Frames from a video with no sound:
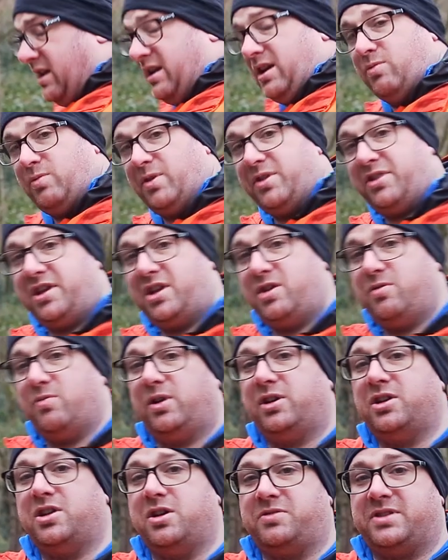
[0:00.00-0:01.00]
Now one thing you
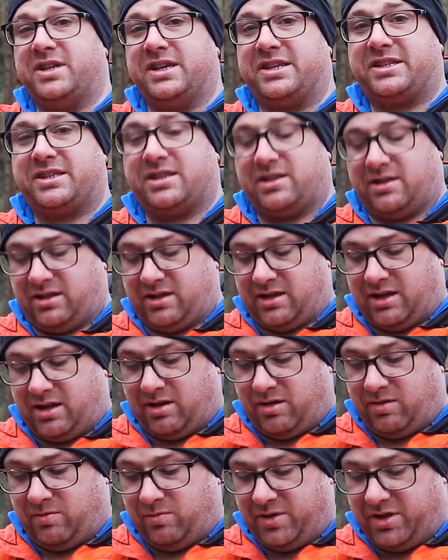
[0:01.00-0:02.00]
will notice
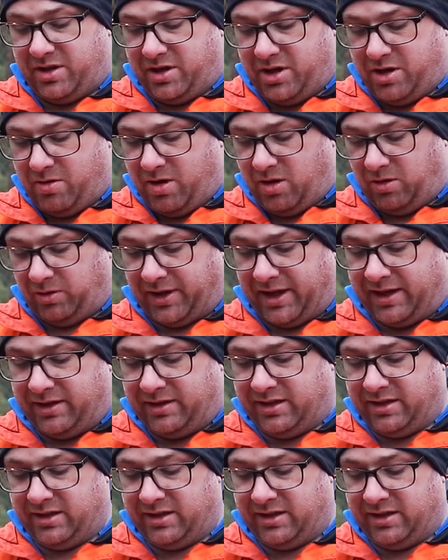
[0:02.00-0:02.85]
with the new holder